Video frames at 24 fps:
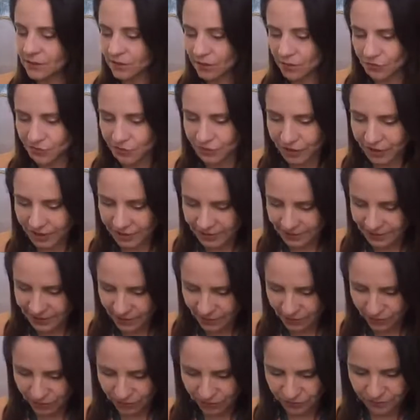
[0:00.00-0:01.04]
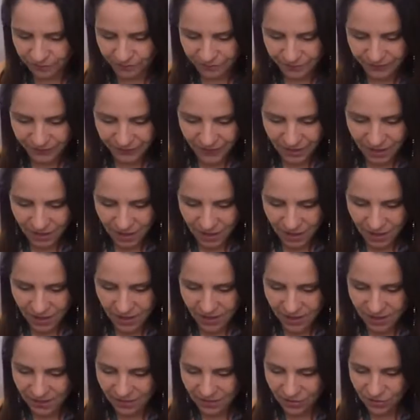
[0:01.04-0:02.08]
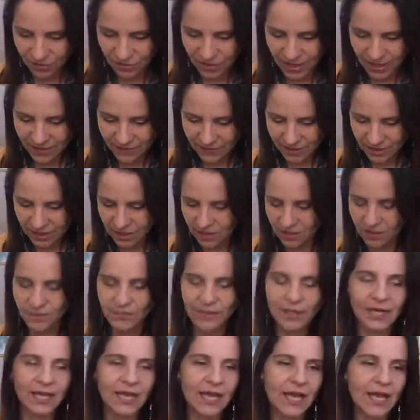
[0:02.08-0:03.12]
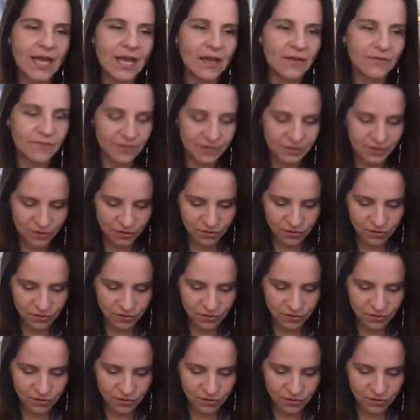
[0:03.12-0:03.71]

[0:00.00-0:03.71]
So for example, I don't have it here, but I have